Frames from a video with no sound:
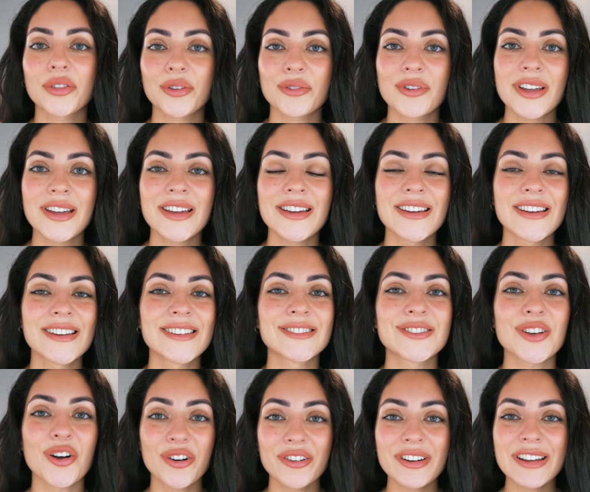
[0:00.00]
3 is
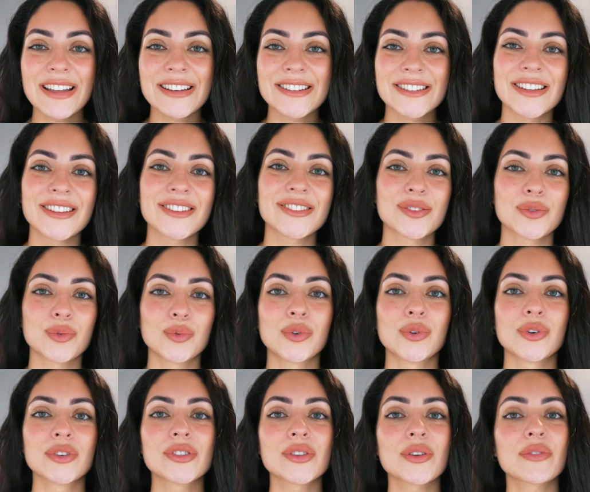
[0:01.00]
oriented
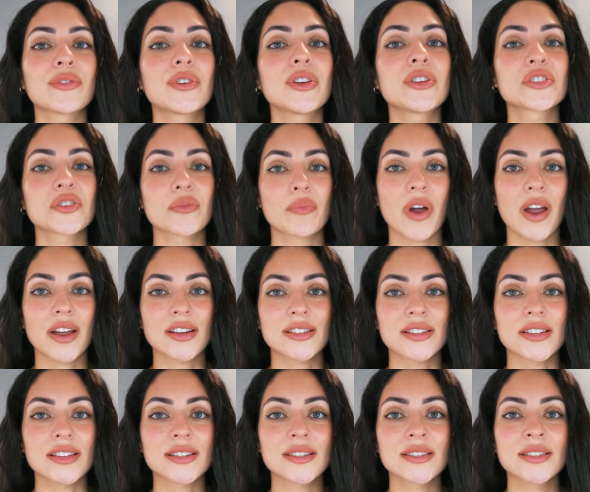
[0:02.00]
towards future
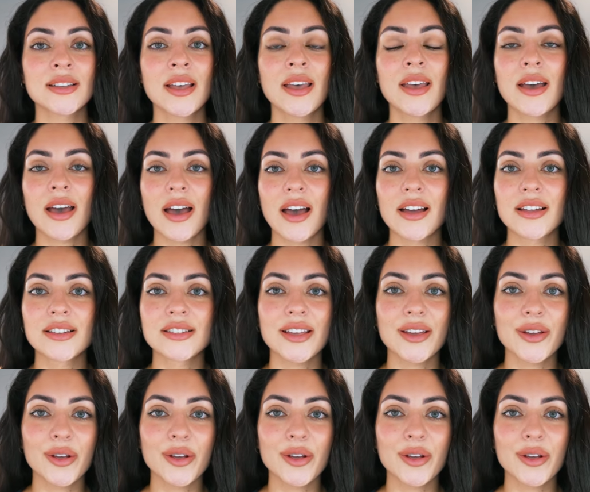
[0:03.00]
practice and